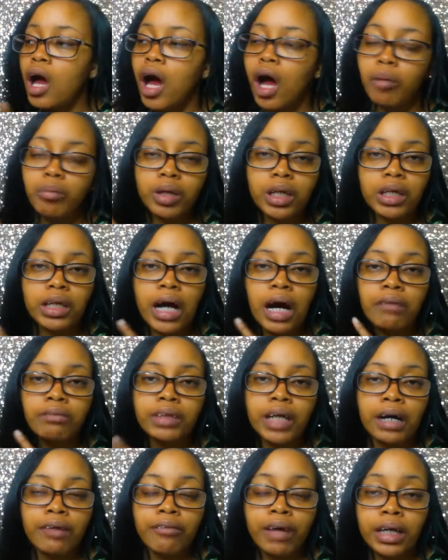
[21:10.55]
I'm going to dive,
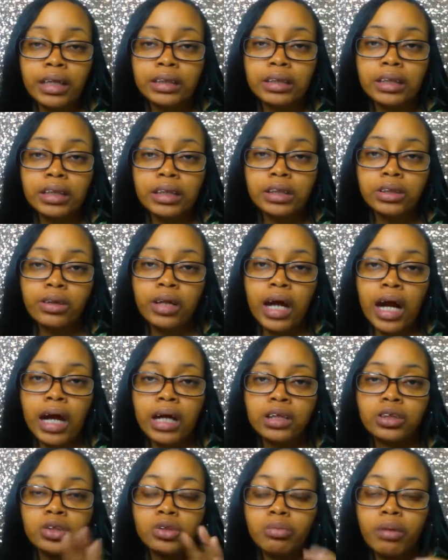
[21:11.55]
dive right into this so that I
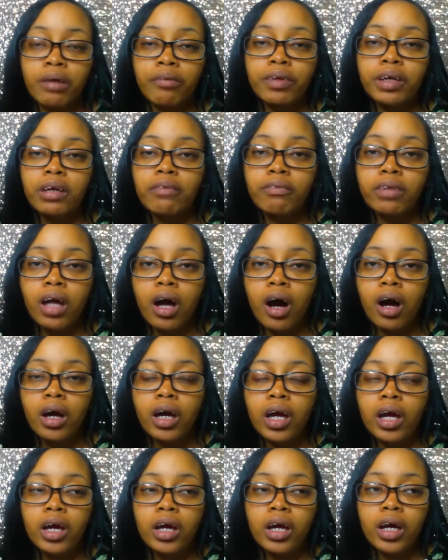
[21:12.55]
can do my reading vlog,
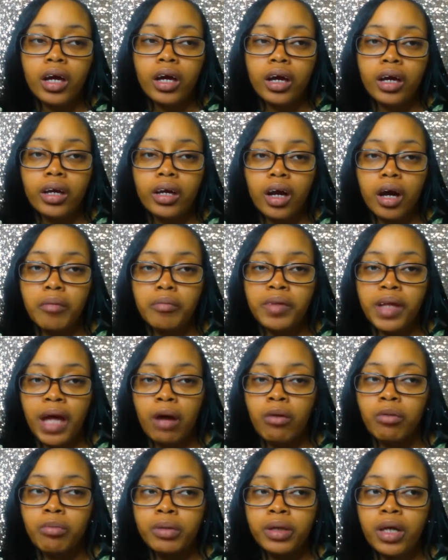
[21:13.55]
and um,
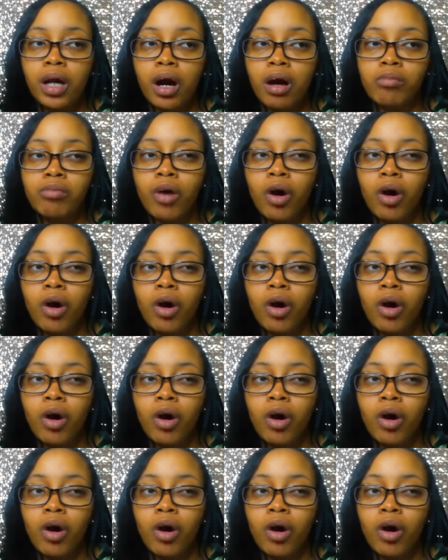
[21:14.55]
that will be up.